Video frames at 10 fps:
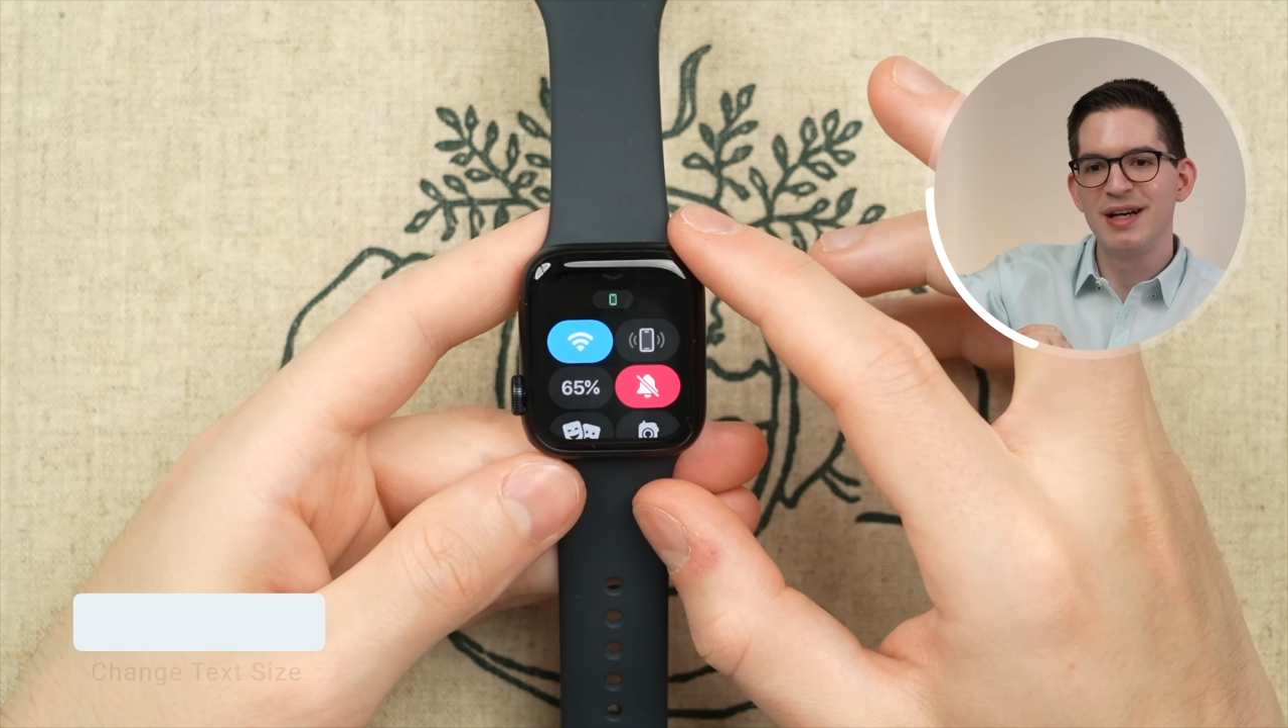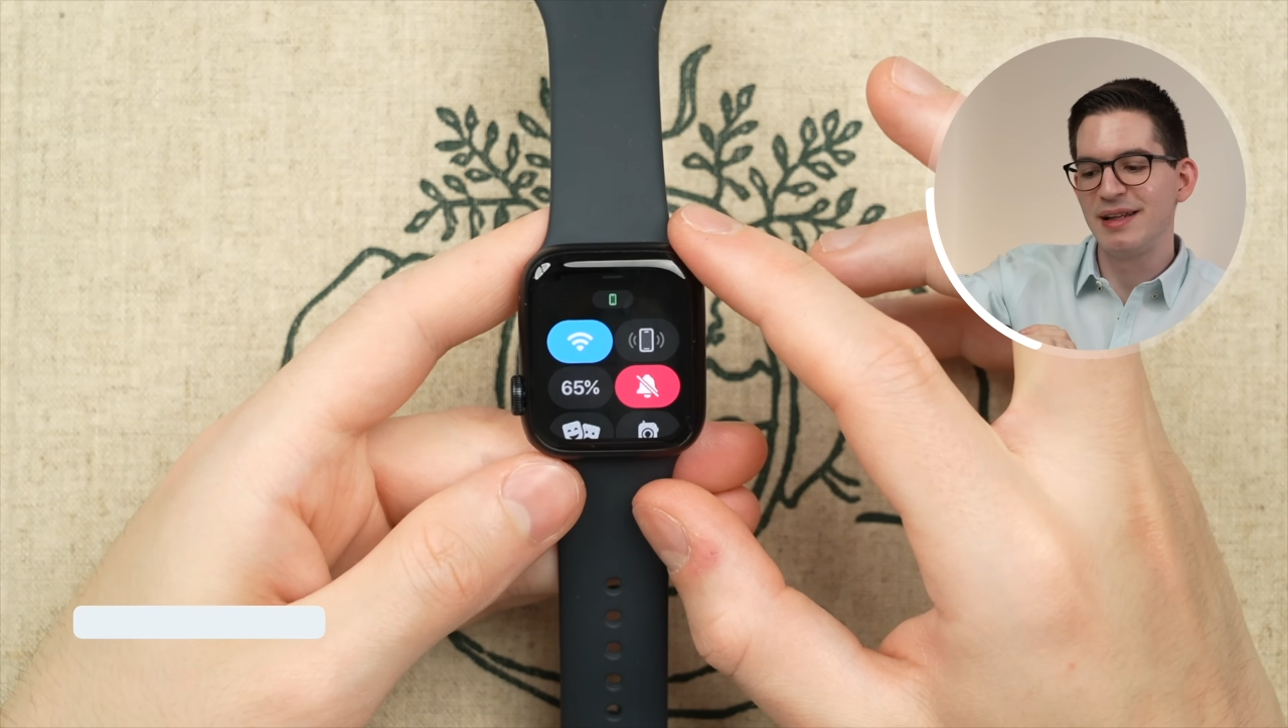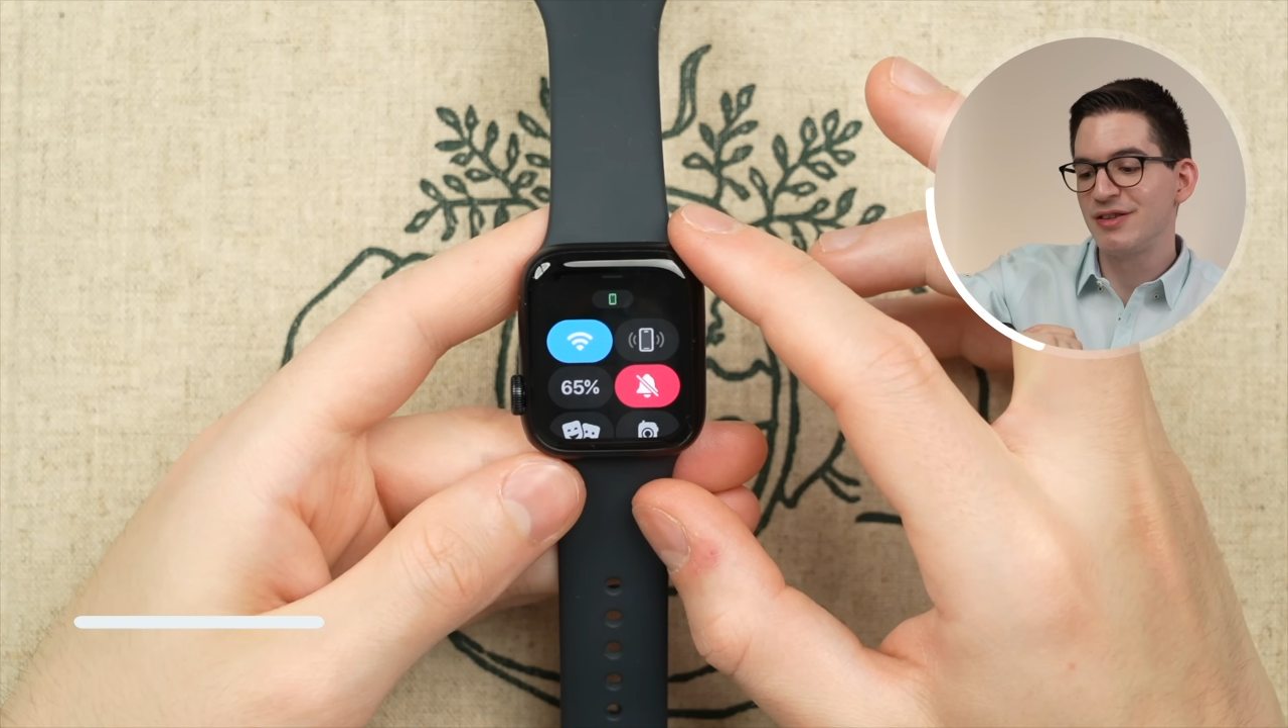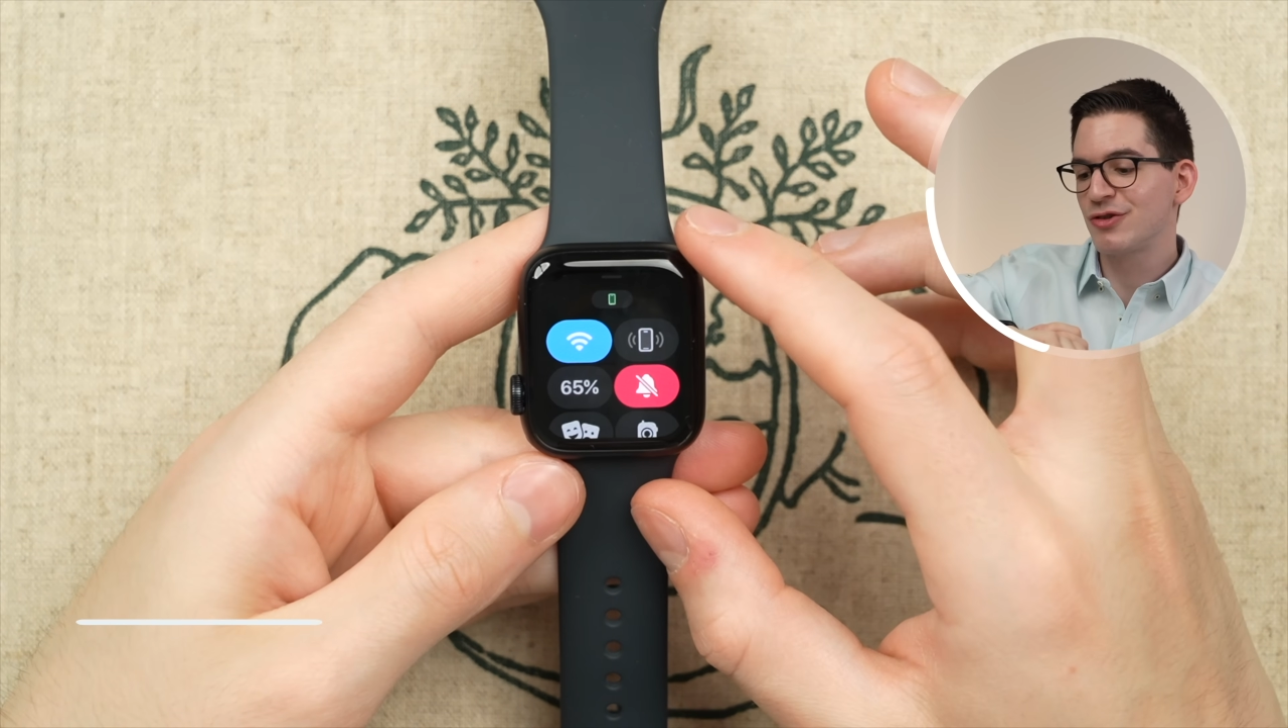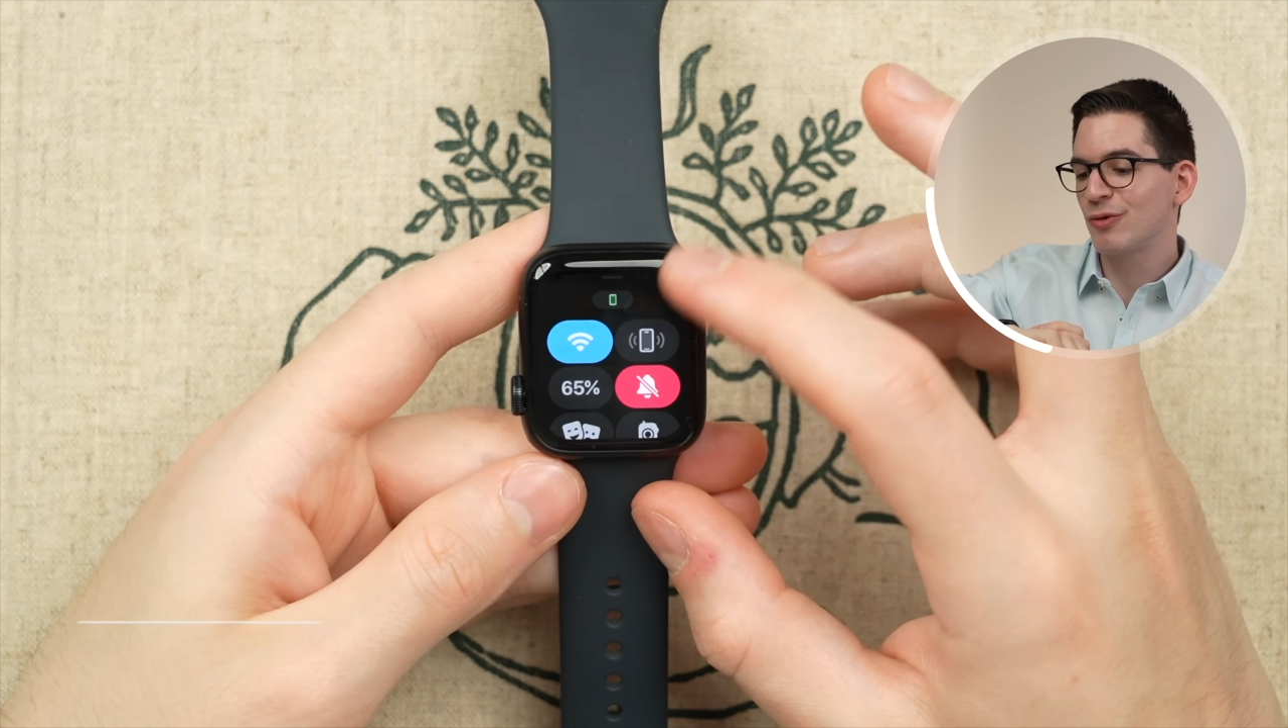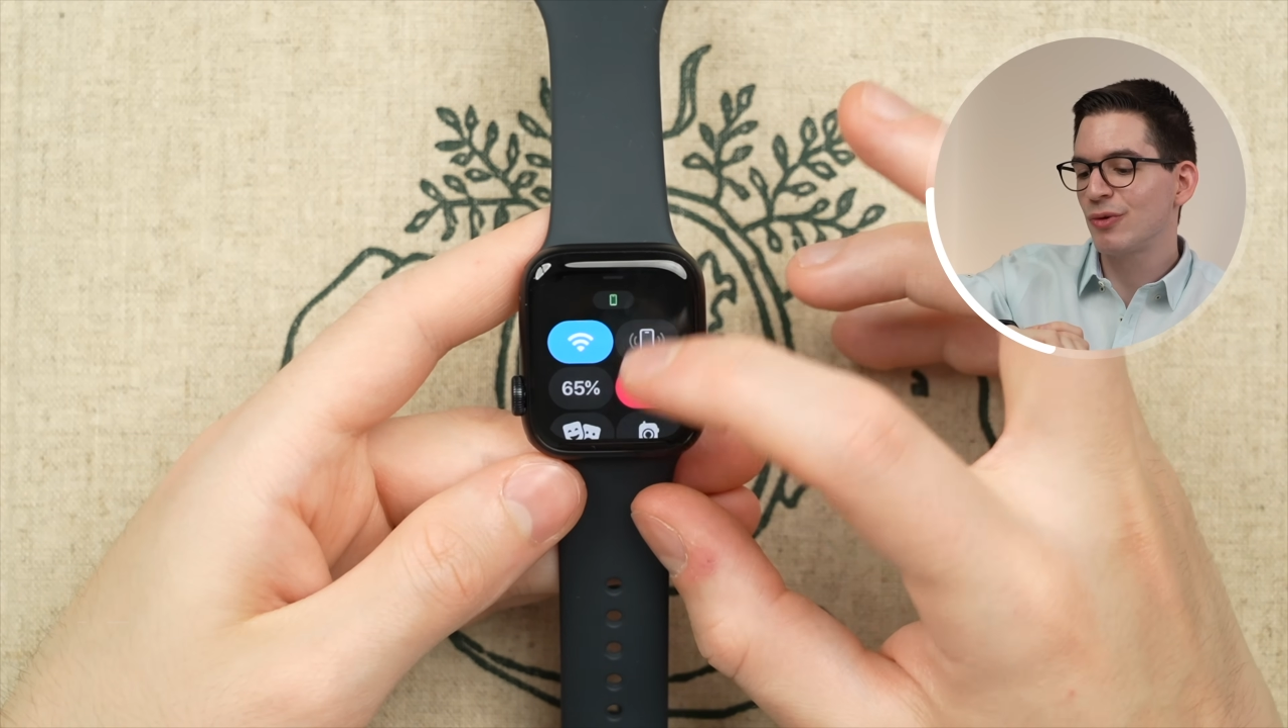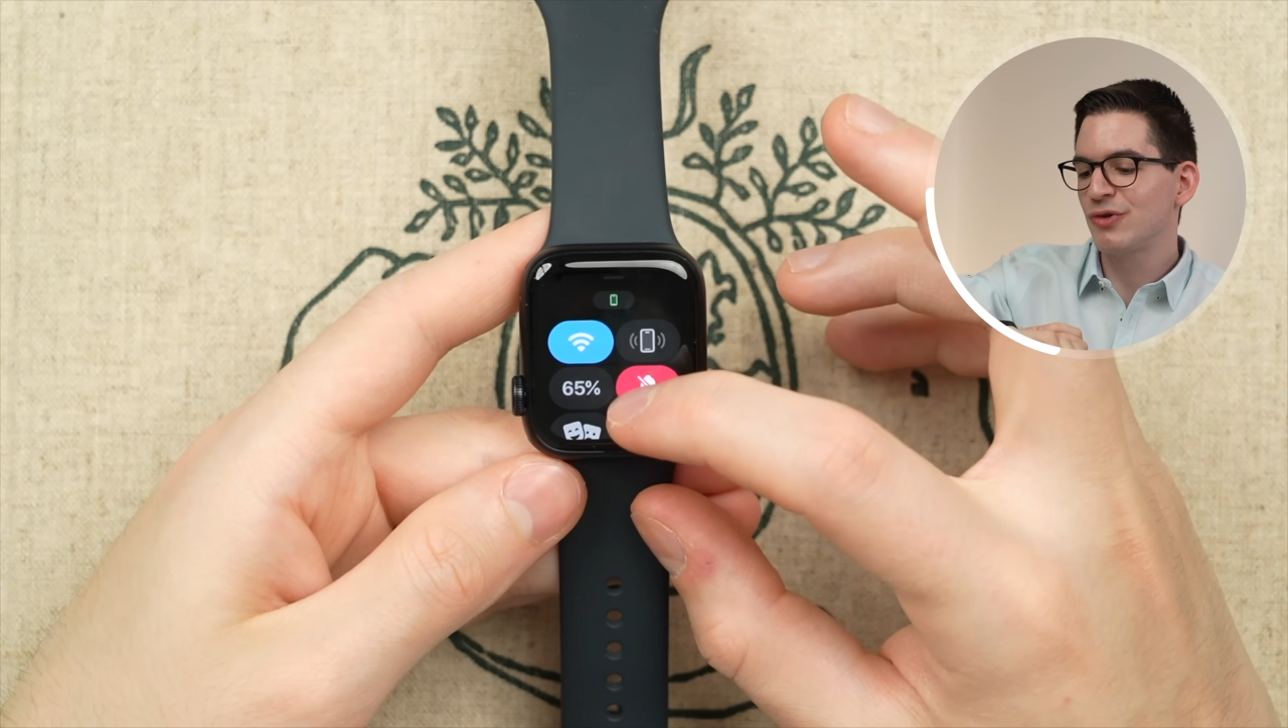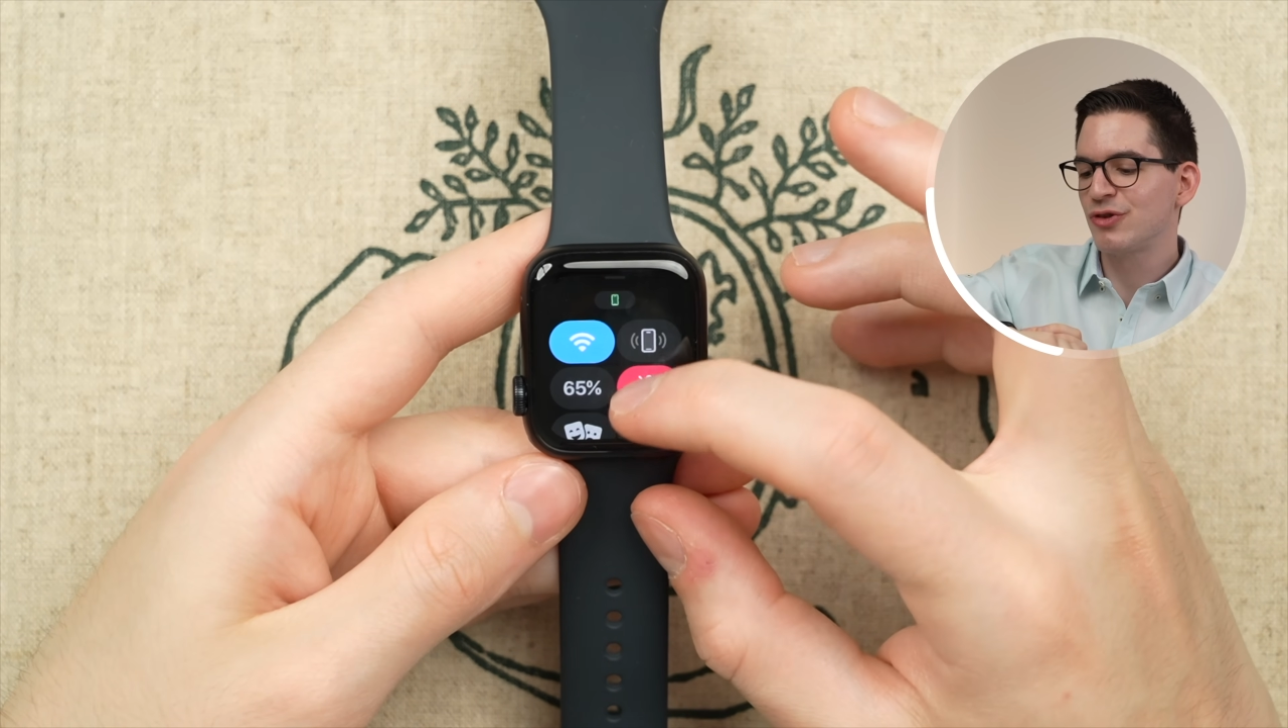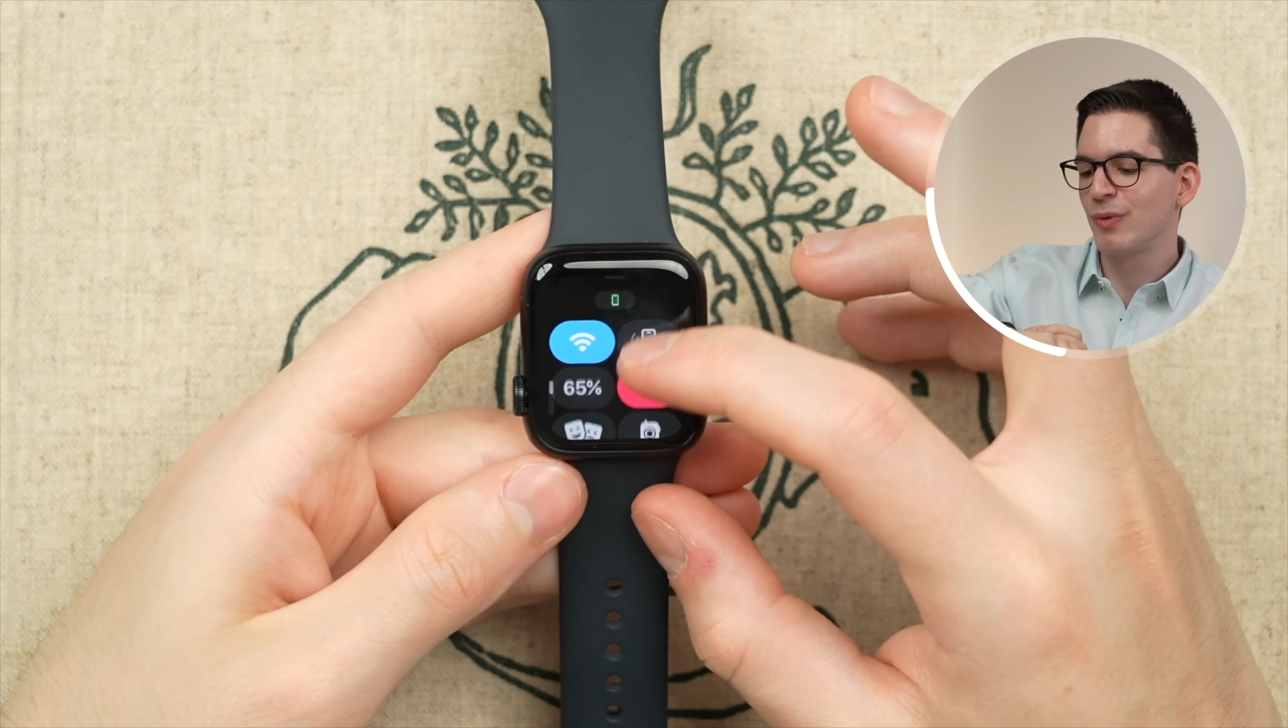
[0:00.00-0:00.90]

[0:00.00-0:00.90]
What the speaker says: and then scroll to